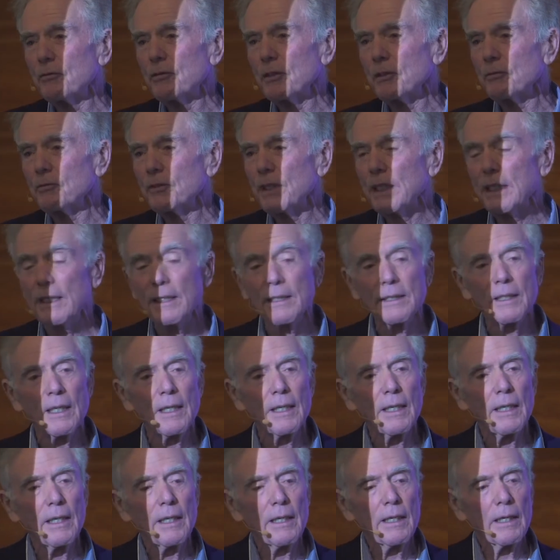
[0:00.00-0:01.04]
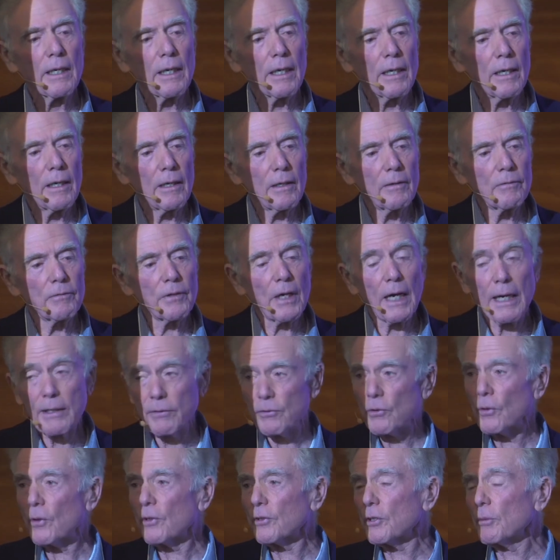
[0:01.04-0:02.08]
15 of, I
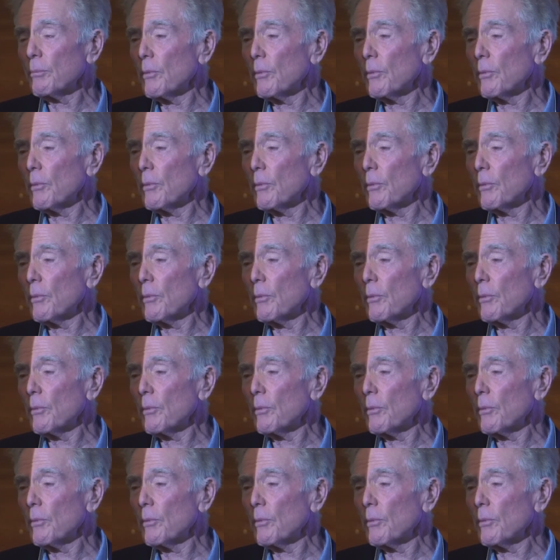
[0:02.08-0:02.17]
thought,